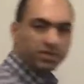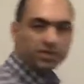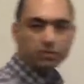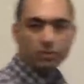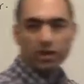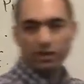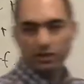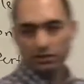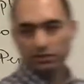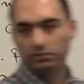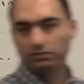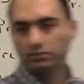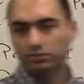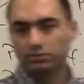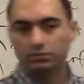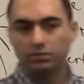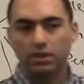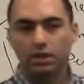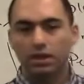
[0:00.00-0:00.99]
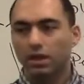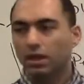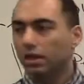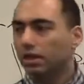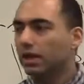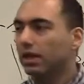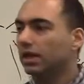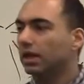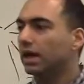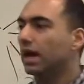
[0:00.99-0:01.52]
means what?
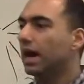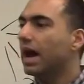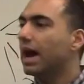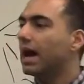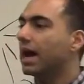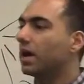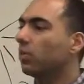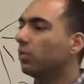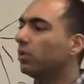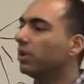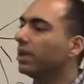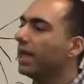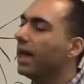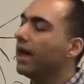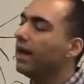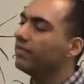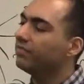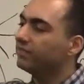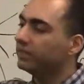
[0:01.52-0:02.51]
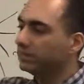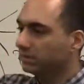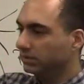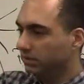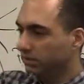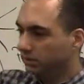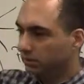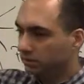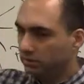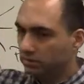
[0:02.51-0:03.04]
Like, I will have
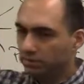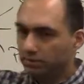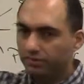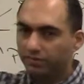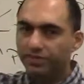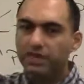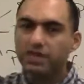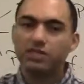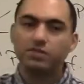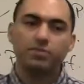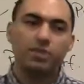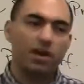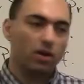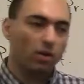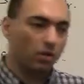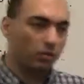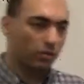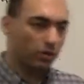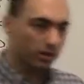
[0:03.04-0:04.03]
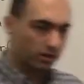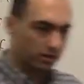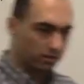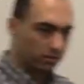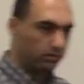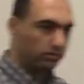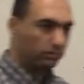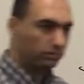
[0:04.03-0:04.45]
finished my homework